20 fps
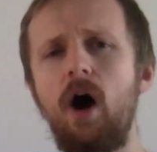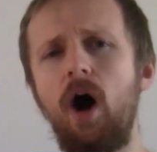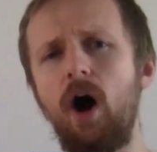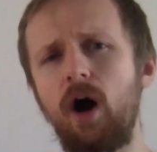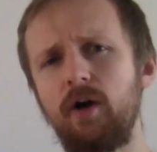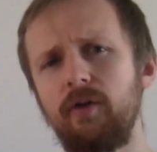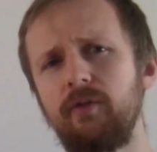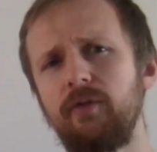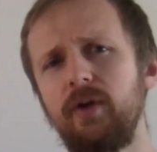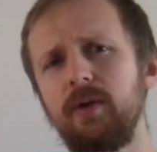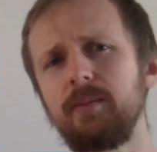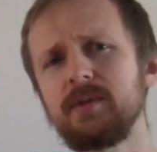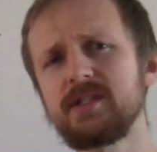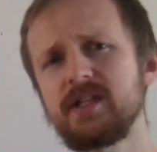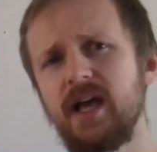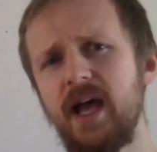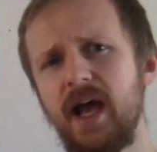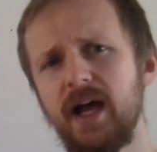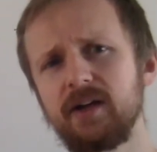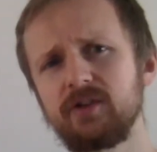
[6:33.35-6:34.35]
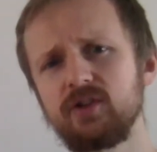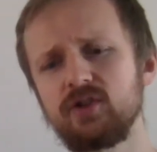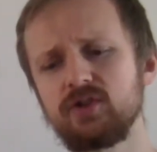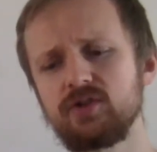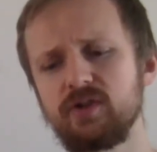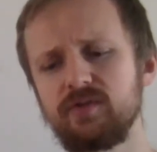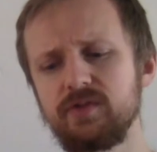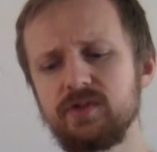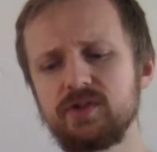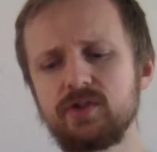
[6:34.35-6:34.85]
Are famous
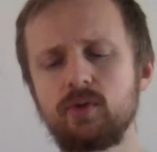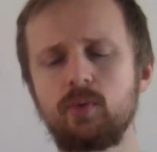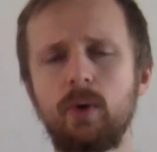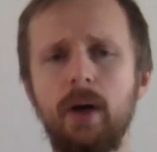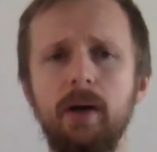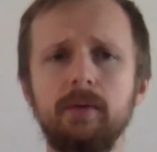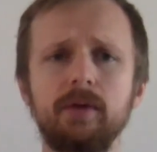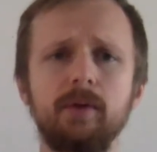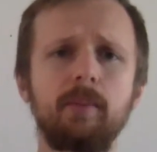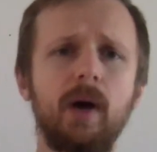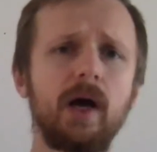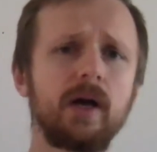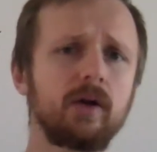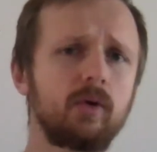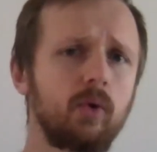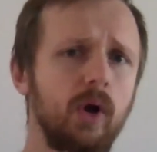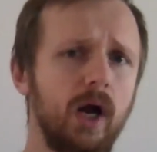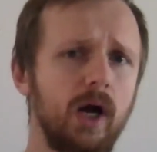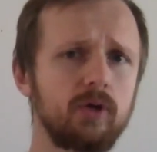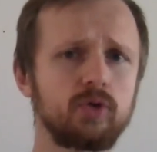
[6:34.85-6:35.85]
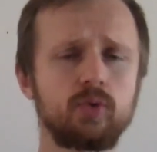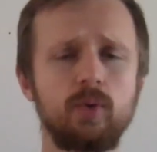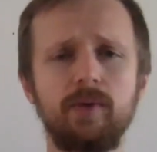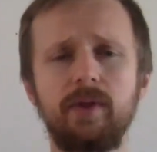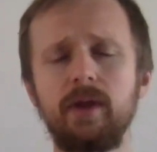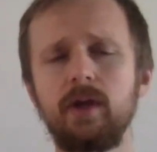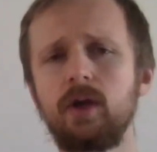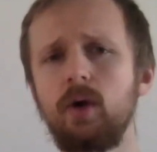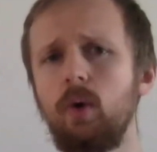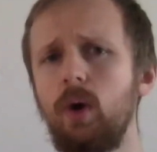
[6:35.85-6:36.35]
actors often surrounded by crowds
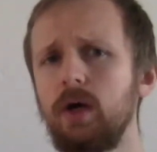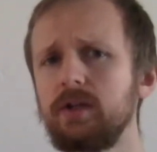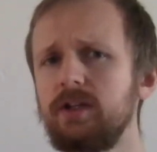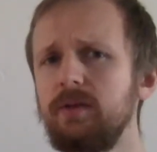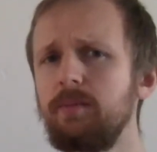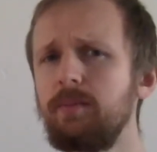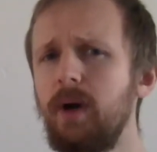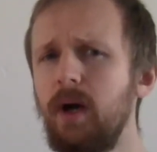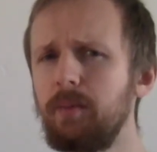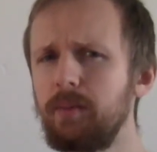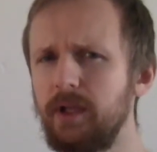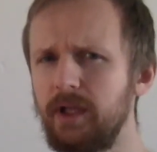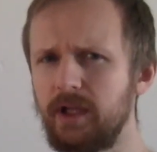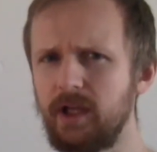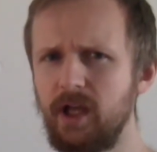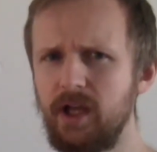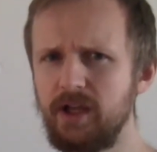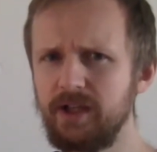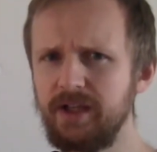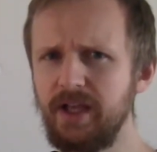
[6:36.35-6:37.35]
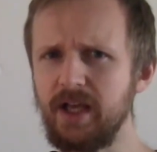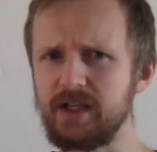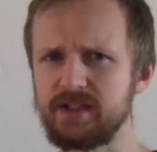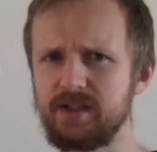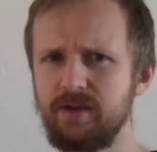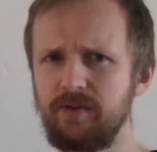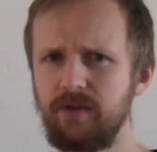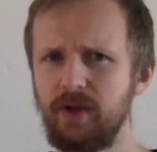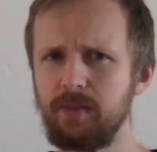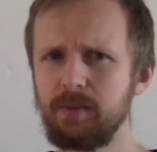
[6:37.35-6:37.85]
when they go out in public?
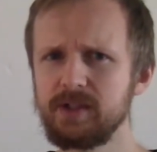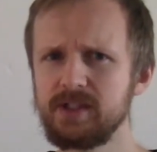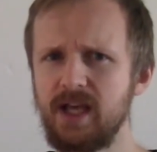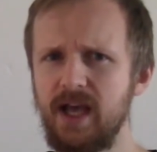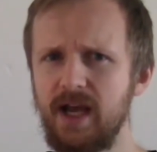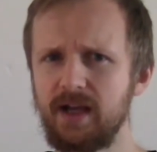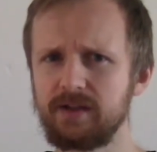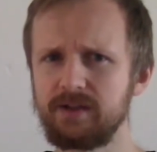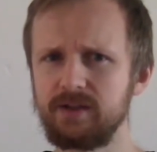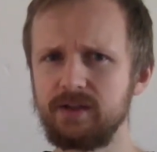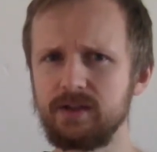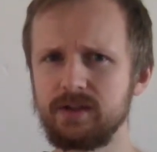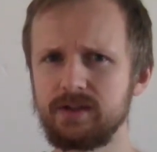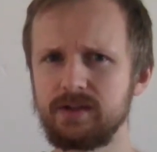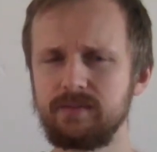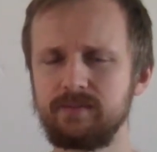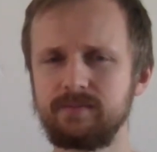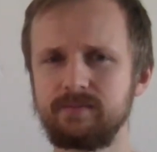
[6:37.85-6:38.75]
Yes, famous actors.